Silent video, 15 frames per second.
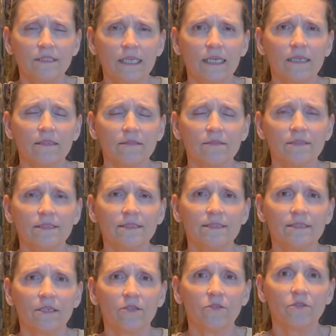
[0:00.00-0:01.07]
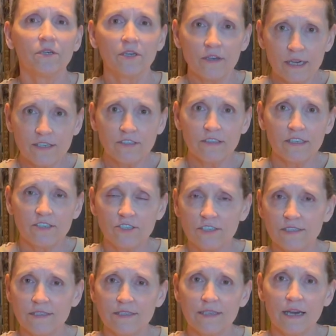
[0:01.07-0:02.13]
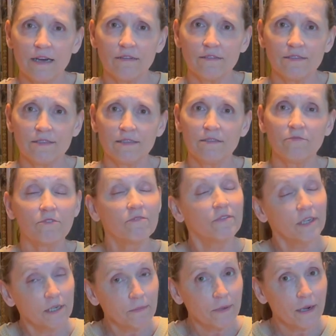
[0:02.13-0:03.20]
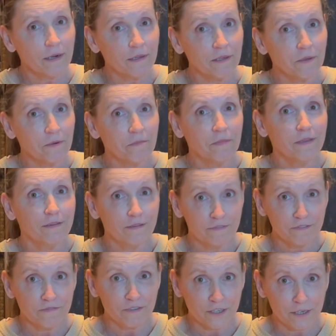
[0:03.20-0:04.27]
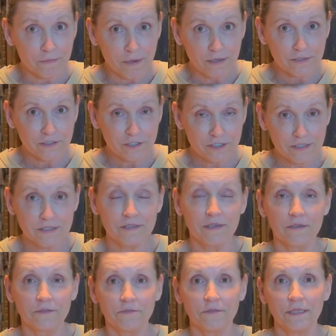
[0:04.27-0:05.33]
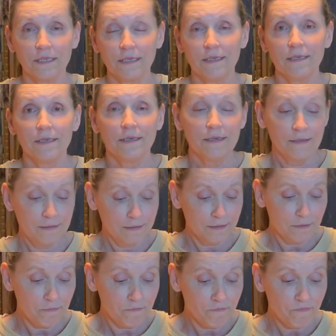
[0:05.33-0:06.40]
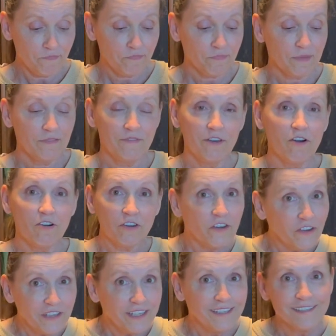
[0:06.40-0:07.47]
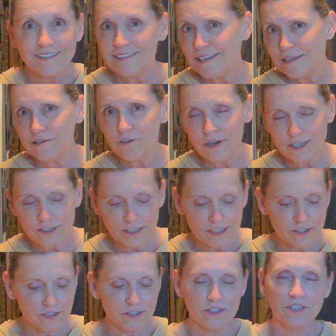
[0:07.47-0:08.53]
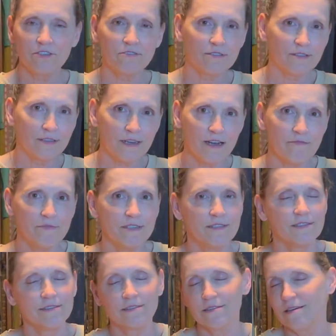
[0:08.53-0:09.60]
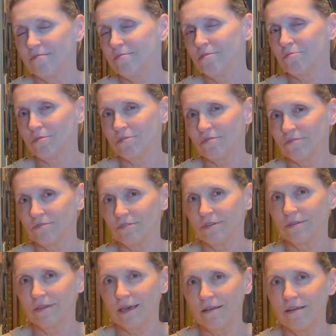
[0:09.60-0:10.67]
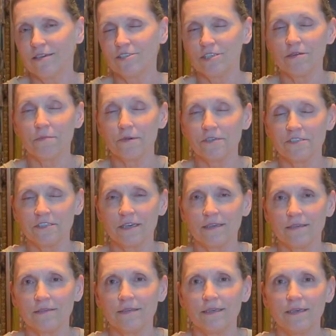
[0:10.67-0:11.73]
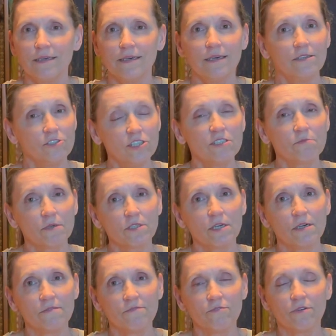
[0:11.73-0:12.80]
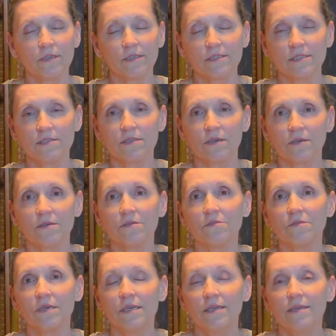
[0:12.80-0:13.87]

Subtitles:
Yeah. So congratulations, Allison. We're very proud of you and we love you very much. So if y'all could just say congratulations to her in the comments, that'd be wonderful. I think she'd appreciate it. And she's worked hard for it. So